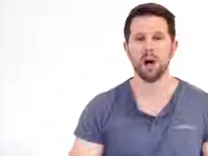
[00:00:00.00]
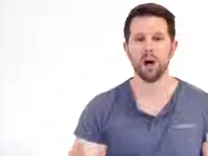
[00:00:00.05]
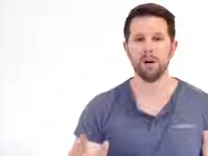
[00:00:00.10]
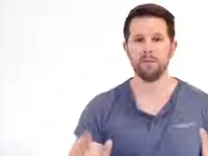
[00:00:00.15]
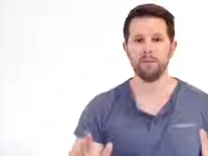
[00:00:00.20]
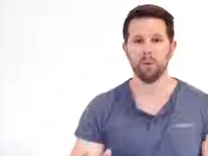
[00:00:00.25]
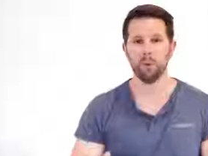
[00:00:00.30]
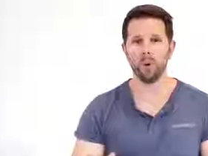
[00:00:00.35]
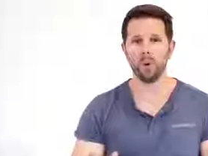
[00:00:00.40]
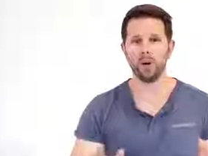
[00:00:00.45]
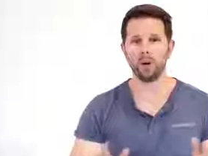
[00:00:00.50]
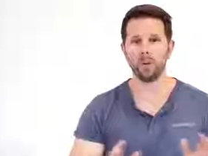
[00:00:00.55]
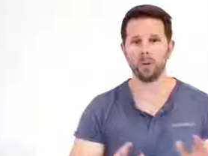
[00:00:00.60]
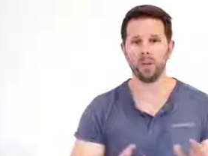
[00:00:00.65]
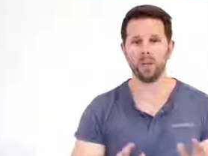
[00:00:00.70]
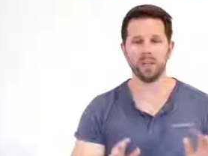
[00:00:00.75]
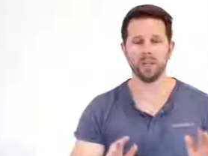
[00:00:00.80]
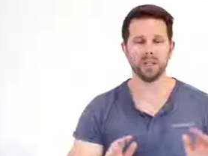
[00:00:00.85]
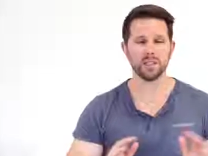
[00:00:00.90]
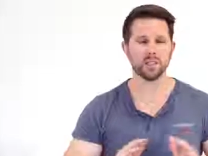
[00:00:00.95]
avoid
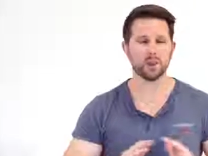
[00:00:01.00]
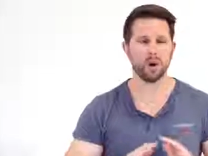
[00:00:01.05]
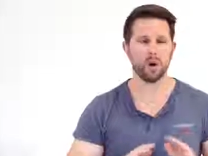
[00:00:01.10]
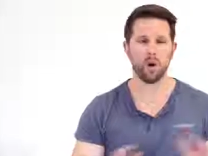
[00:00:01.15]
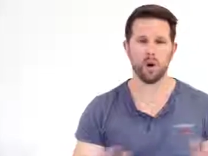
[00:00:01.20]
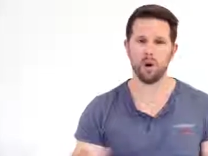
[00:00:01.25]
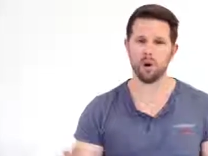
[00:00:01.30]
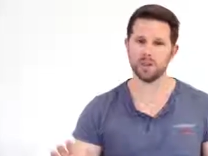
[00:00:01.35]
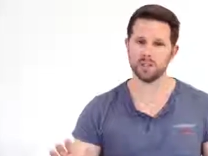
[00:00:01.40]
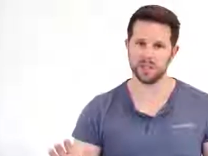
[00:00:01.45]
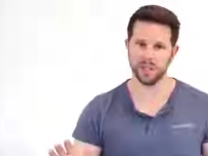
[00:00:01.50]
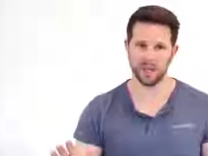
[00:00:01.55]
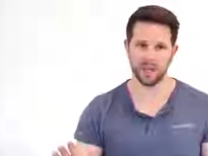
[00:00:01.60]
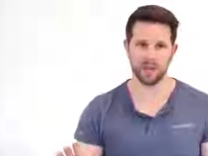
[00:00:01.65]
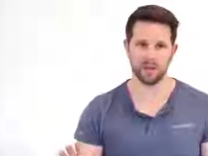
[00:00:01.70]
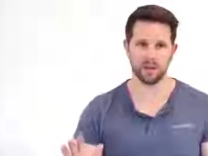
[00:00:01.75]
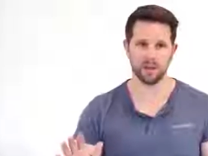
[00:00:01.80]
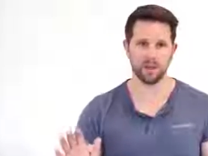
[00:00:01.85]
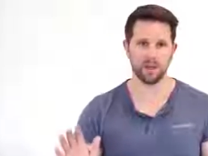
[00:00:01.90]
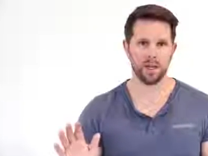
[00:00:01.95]
weekends
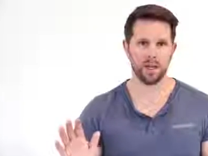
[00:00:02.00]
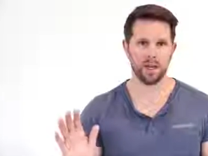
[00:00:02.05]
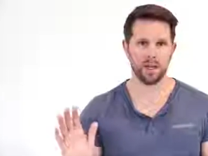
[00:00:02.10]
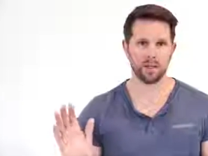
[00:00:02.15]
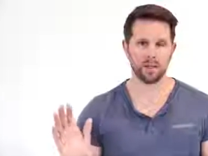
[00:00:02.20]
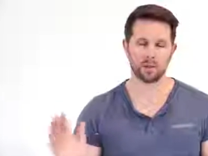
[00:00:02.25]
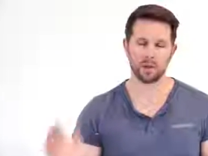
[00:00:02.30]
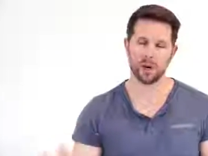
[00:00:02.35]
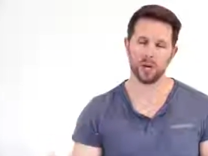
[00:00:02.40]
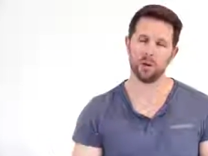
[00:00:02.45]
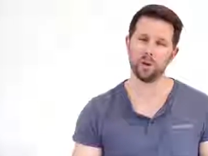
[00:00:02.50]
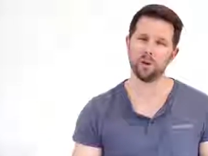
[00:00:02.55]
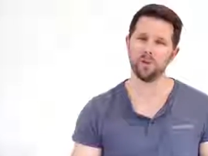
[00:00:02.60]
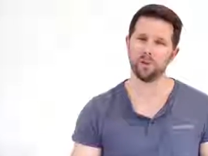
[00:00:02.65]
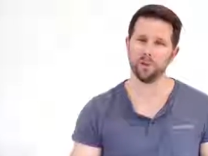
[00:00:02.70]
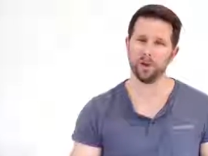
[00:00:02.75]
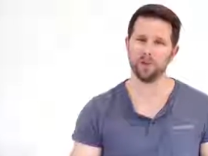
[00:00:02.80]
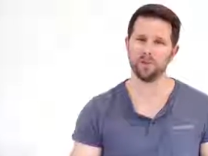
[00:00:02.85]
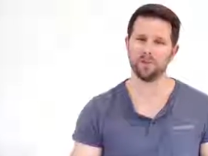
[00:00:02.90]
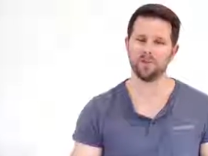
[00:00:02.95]
altogether and try to
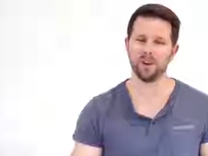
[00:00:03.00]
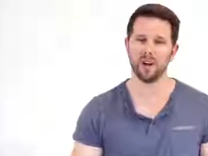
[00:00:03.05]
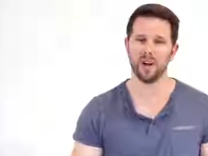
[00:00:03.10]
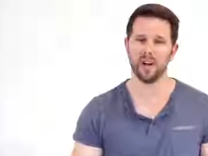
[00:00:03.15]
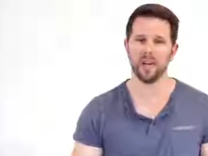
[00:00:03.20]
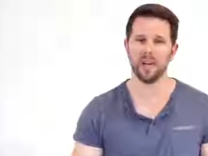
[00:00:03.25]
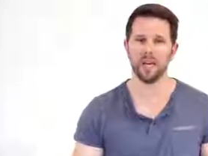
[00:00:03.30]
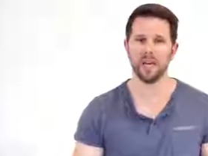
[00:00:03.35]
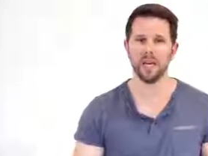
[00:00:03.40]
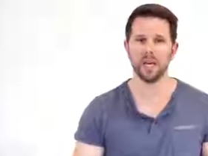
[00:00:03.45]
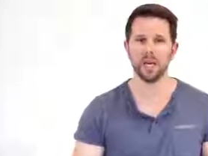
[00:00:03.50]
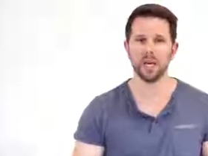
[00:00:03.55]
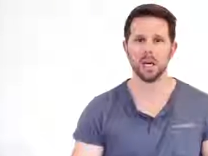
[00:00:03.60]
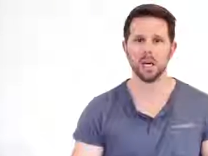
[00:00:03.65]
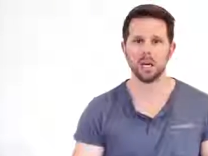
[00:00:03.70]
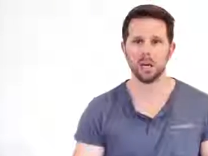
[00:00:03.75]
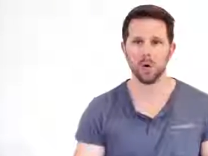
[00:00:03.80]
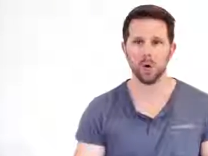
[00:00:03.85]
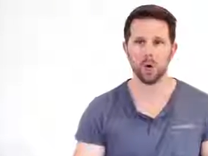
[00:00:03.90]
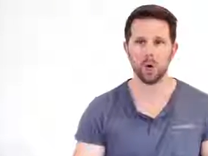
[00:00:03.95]
avoid a Friday.
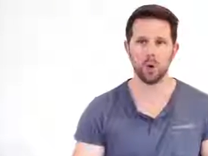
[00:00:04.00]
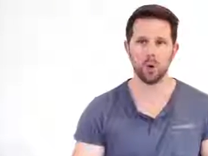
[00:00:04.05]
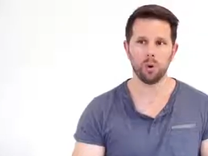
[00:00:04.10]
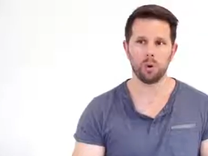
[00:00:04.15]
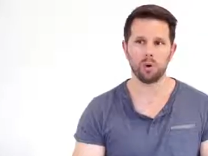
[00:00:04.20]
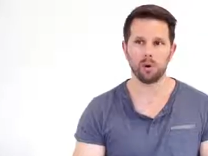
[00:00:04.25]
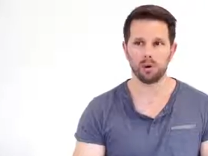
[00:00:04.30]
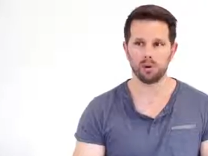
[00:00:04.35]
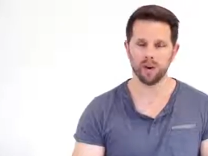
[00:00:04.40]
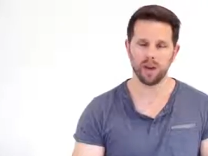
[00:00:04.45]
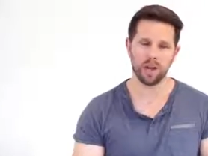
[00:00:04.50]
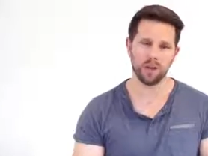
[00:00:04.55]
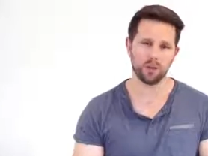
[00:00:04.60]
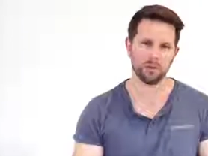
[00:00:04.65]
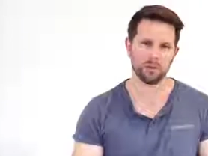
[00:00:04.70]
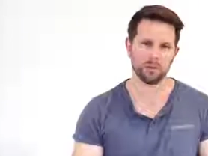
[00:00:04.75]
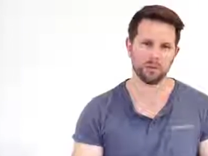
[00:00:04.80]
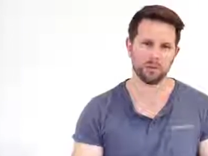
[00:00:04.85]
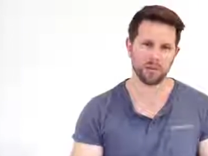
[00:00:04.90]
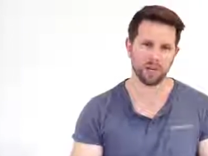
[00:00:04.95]

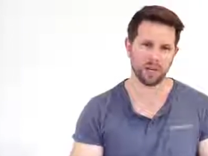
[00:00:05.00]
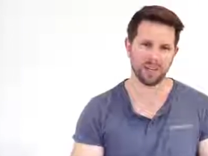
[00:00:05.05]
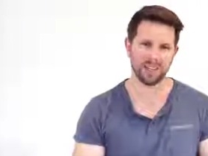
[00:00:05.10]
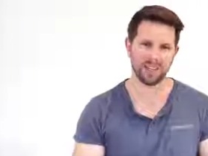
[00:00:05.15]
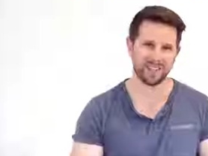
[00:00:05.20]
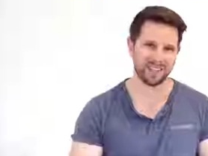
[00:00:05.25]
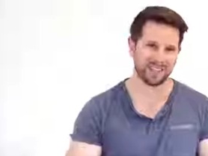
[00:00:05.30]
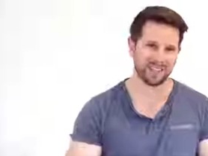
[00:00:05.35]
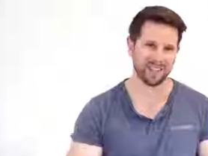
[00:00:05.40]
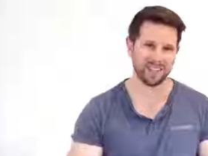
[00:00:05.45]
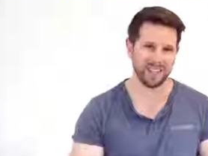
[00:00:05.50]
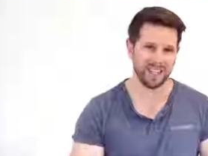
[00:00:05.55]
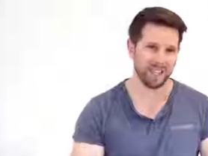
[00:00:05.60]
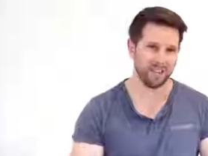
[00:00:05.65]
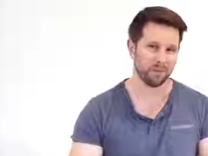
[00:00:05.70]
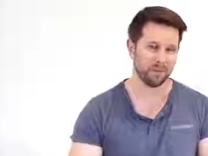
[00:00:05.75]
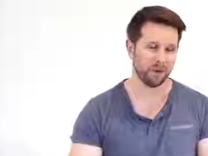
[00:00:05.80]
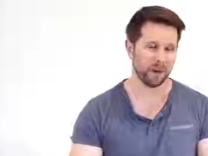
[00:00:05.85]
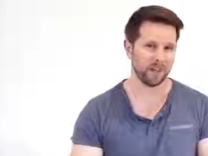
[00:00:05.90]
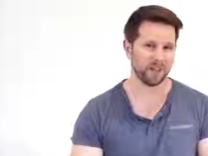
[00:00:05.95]
Try to
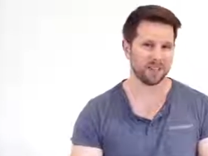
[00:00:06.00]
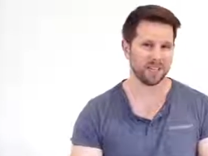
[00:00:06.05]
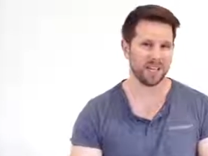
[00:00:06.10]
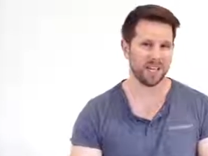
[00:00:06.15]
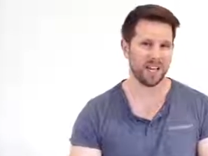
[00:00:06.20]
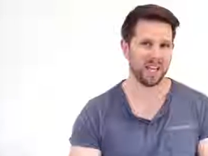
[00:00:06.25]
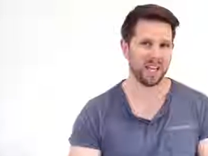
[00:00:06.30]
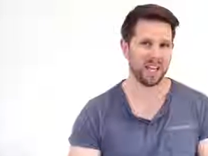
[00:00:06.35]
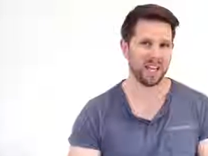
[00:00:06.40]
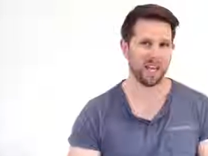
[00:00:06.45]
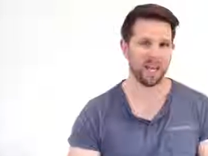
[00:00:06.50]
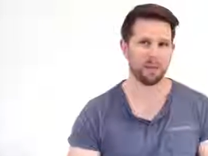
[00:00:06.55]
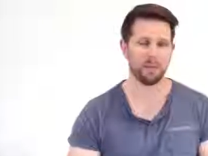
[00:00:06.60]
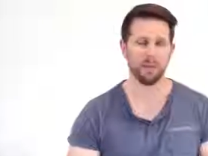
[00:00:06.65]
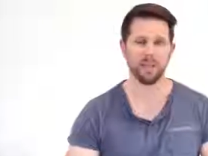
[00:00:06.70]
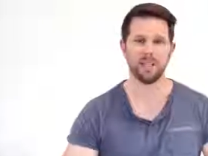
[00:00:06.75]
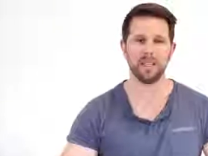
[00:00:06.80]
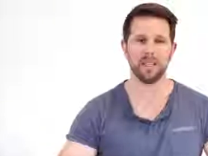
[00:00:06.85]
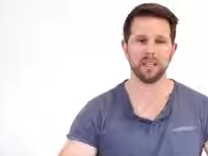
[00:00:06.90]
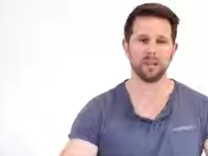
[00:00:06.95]
leave around 10
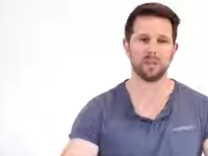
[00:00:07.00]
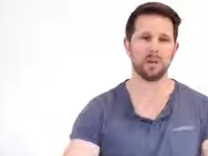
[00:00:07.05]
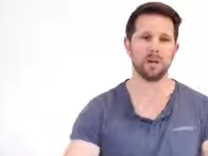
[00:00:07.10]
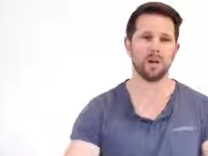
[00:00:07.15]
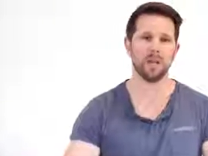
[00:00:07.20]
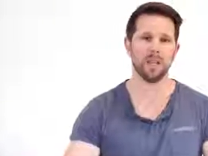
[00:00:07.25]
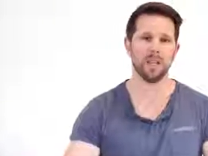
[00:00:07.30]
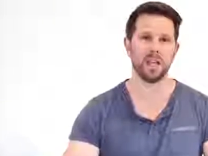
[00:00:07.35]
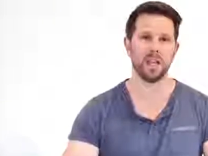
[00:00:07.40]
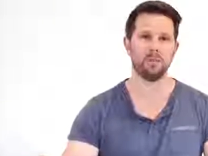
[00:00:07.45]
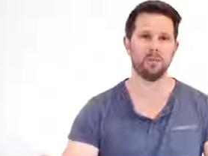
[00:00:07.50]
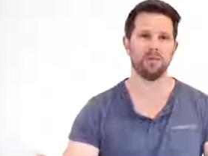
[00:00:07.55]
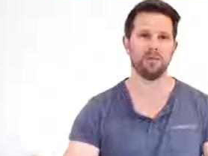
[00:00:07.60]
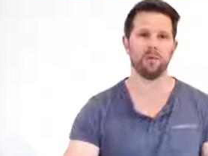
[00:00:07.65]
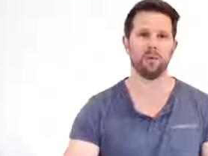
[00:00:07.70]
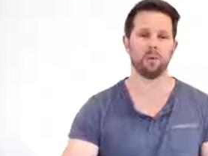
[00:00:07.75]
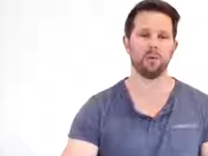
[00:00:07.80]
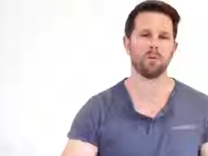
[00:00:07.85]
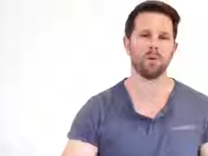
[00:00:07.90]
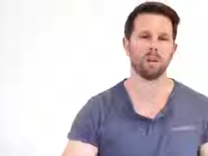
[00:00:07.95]
a.m. and get through LA
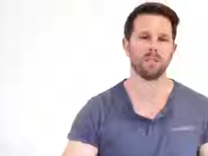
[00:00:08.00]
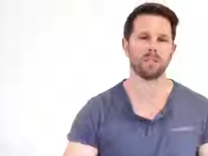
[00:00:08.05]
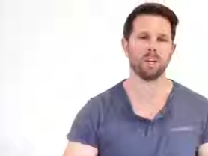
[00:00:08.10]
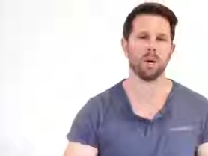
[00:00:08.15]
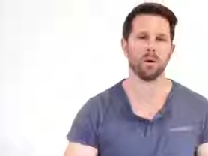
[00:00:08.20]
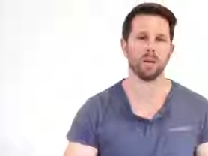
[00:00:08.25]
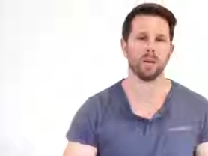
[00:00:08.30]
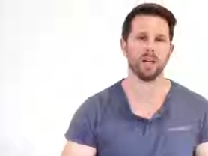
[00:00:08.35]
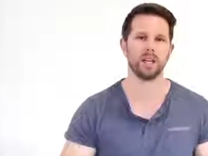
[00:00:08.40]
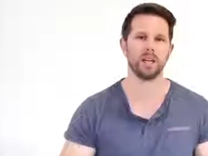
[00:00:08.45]
before rush hour